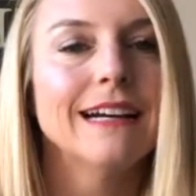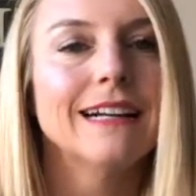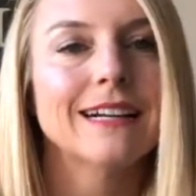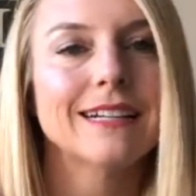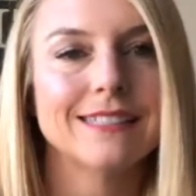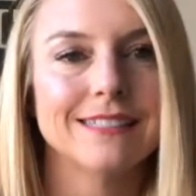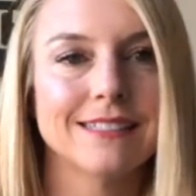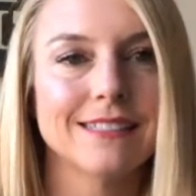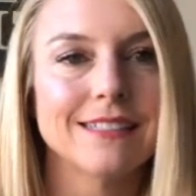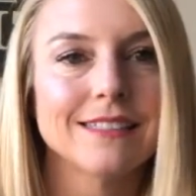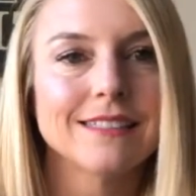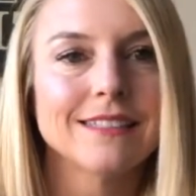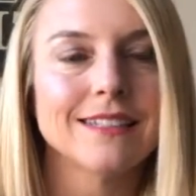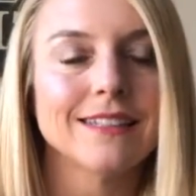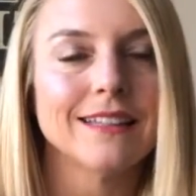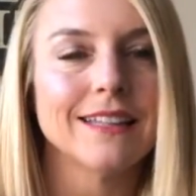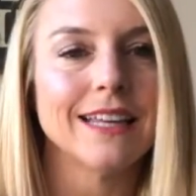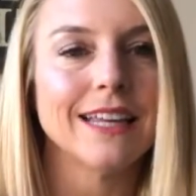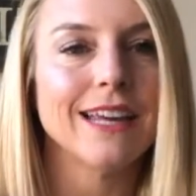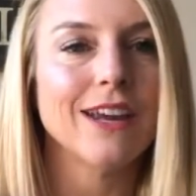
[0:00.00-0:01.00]

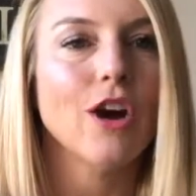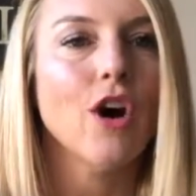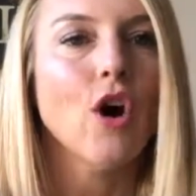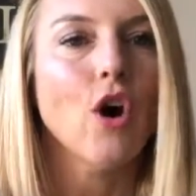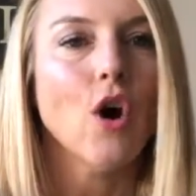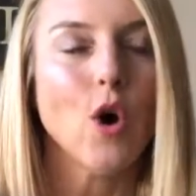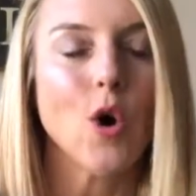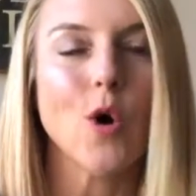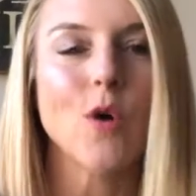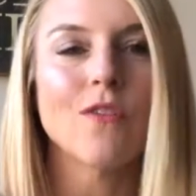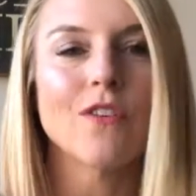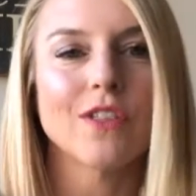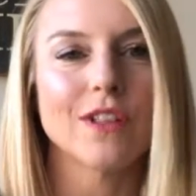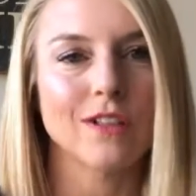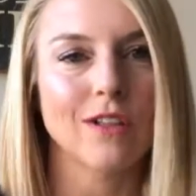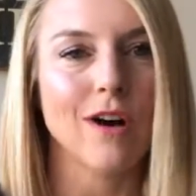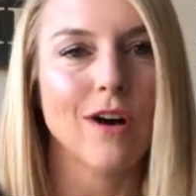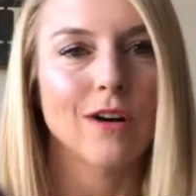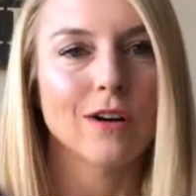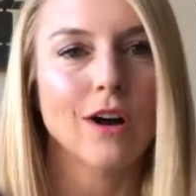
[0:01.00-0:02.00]
consistently over the
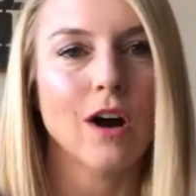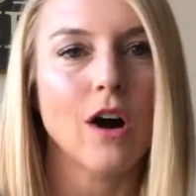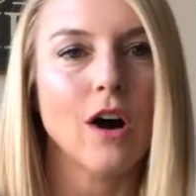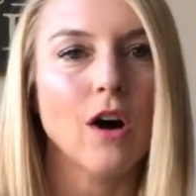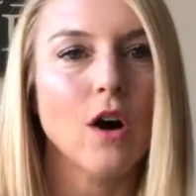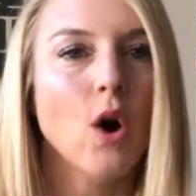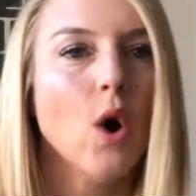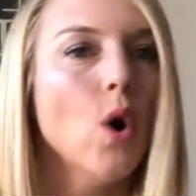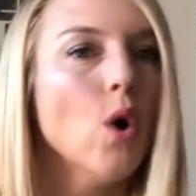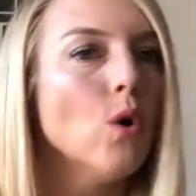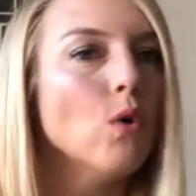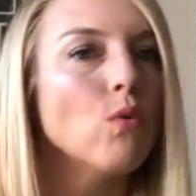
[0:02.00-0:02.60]
long haul.